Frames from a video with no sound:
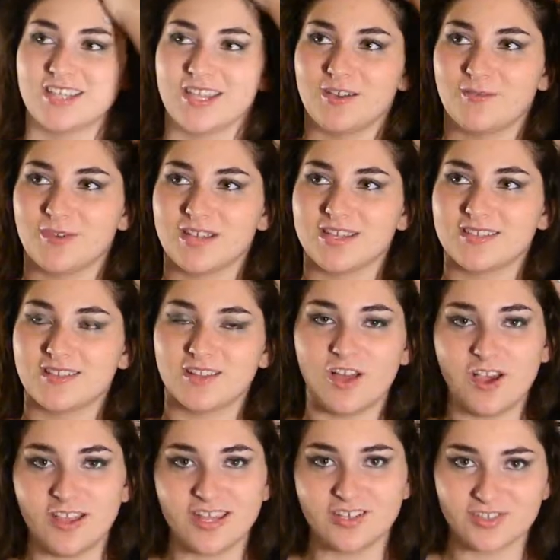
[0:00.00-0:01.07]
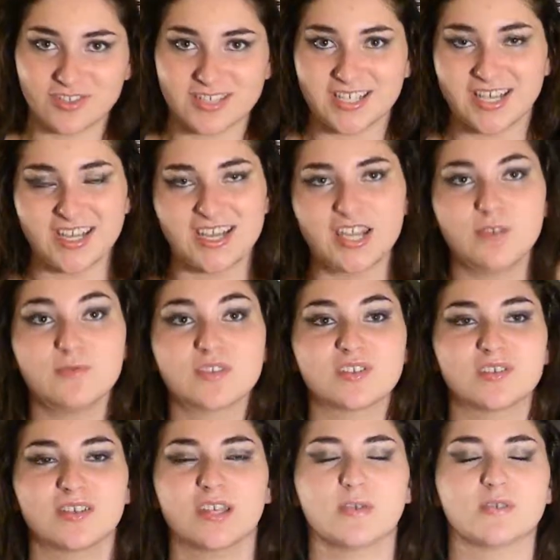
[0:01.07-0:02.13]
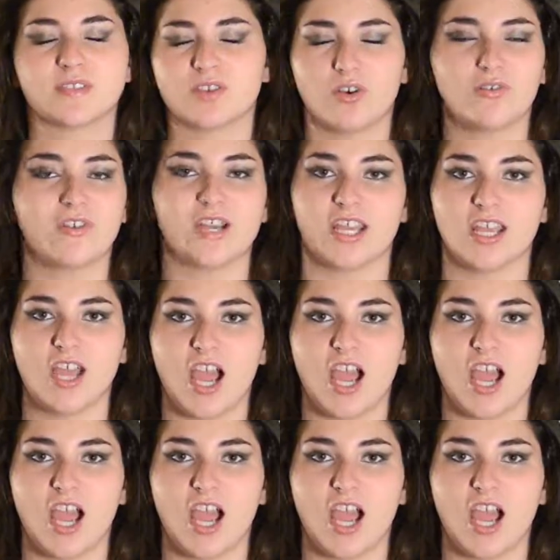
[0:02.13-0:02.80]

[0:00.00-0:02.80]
it was a lot interesting, and he was so funny.